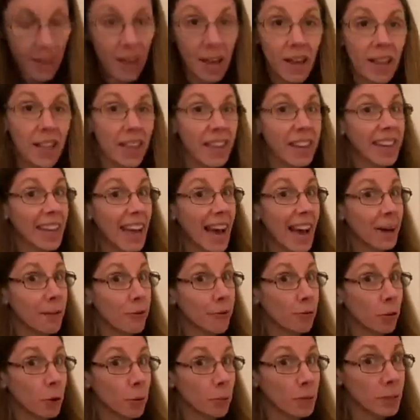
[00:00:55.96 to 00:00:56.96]
The cat
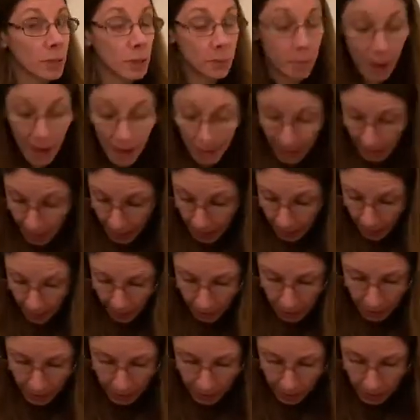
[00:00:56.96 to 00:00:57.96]
from Spain
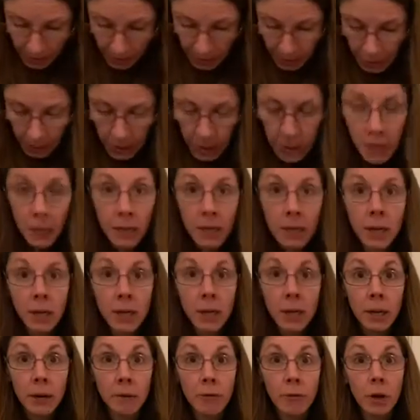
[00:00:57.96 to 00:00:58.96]

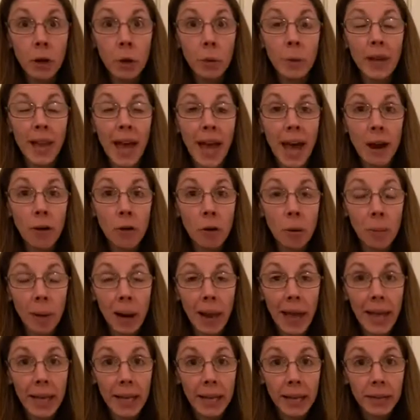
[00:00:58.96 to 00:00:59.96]
flew an
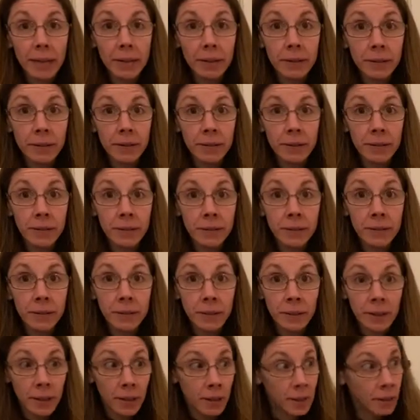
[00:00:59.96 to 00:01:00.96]
aeroplane
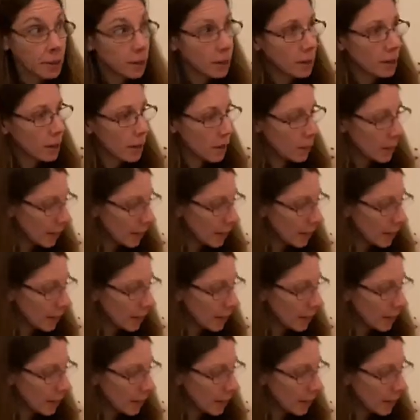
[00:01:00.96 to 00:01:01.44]
and the